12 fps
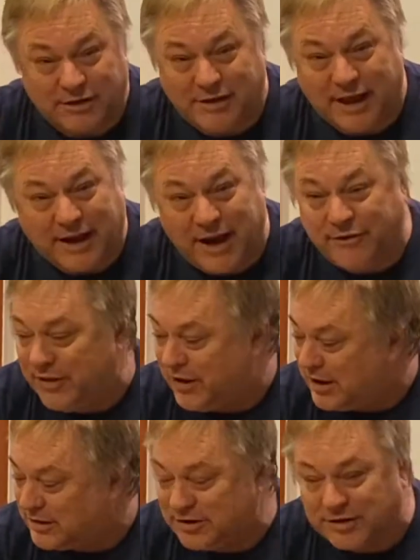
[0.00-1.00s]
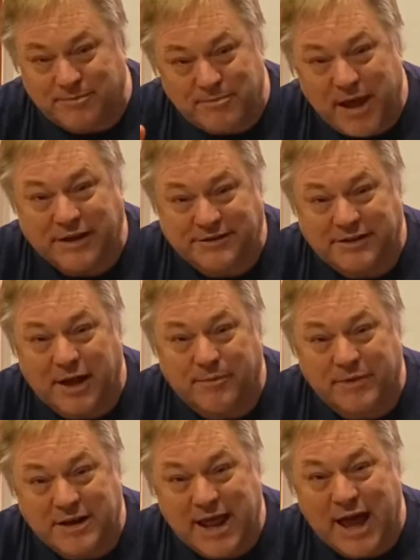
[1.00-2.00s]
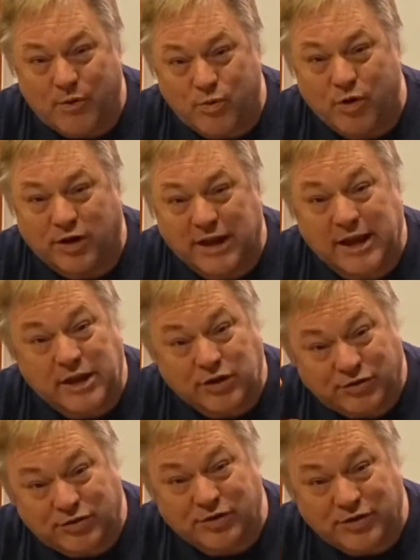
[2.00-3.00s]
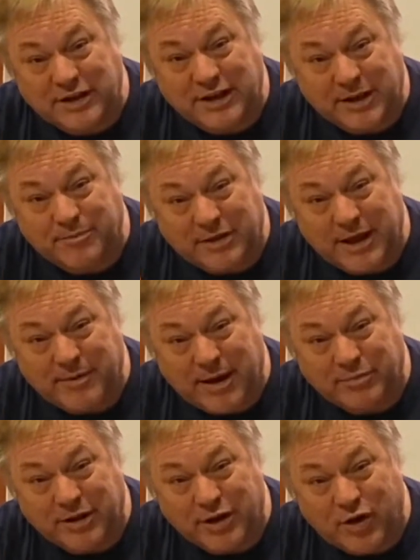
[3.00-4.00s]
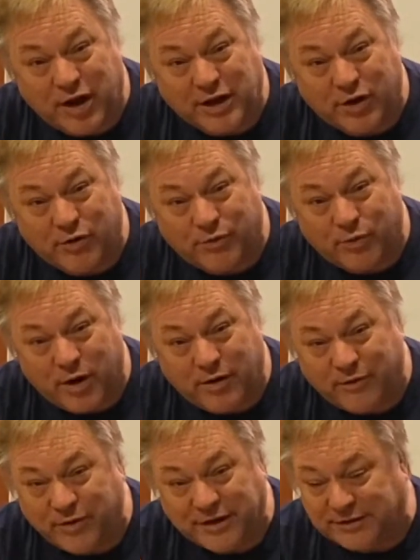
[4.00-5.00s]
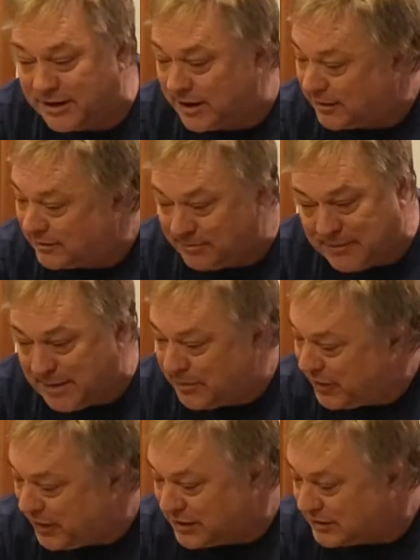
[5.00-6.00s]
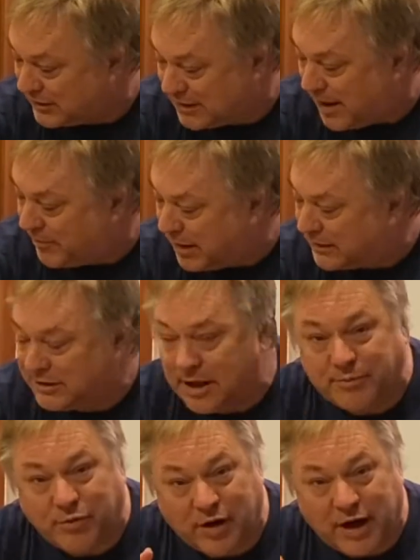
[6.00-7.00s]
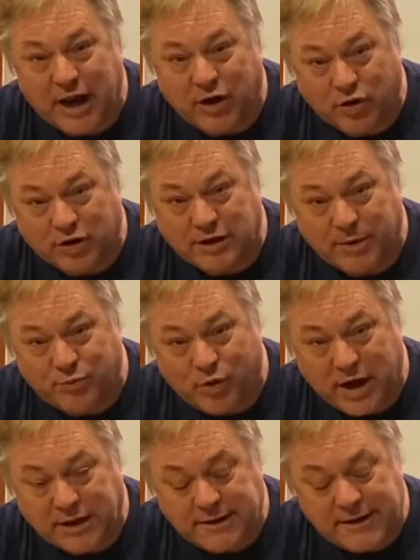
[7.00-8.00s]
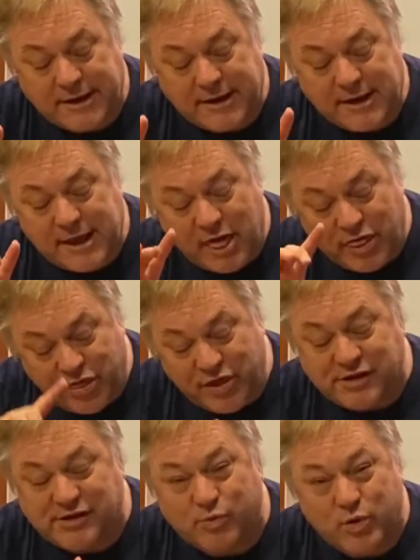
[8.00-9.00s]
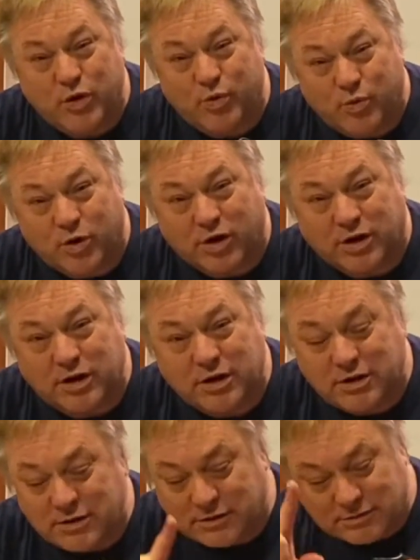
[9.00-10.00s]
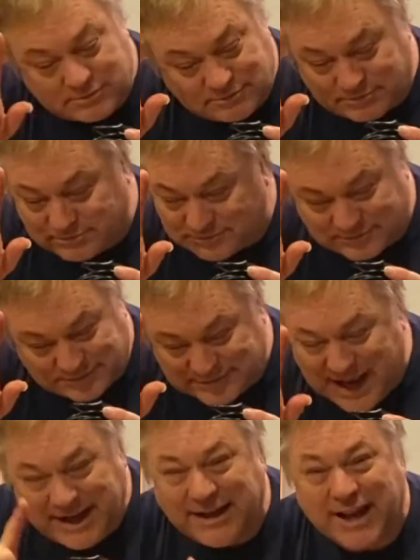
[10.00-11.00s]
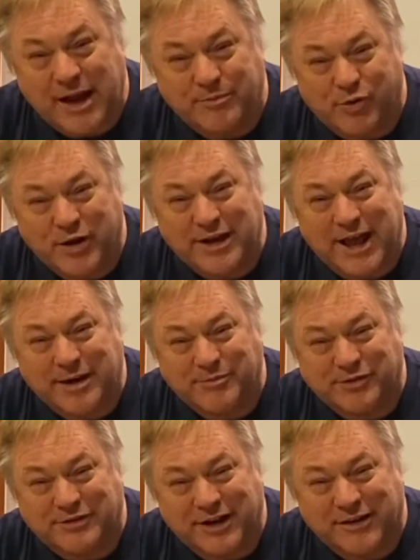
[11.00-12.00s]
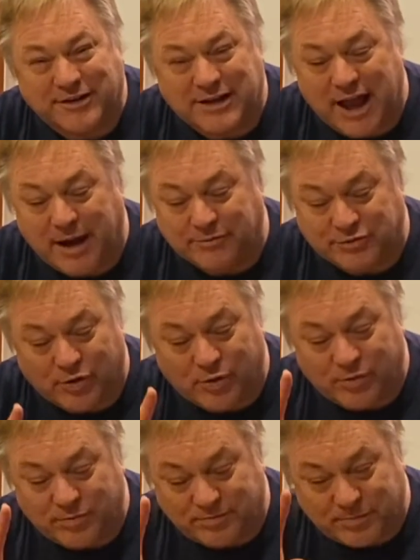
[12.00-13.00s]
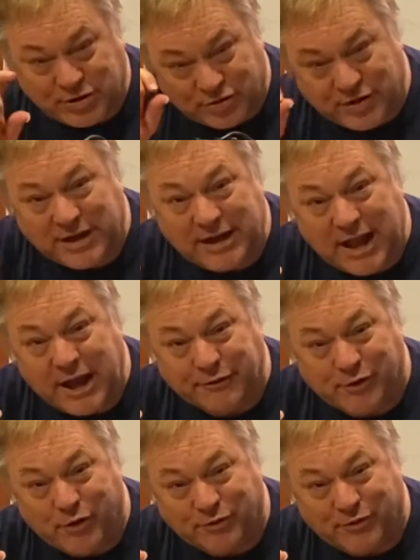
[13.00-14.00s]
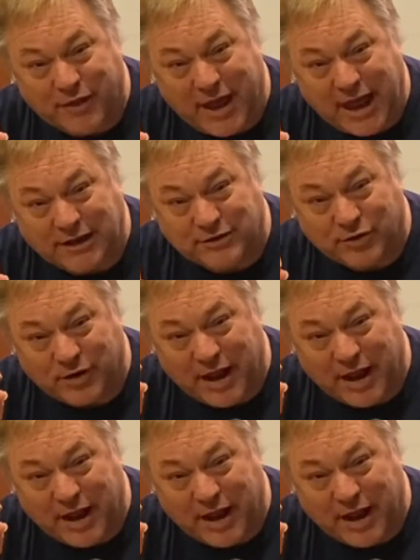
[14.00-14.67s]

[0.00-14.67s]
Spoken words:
and everything is just messed up and not working, and you still need to get play-by-play audio for whatever reason, and maybe things just got messed up or are not hooked up right, this will work 99.9% of the time. So, but you'll need an iPhone for that. So the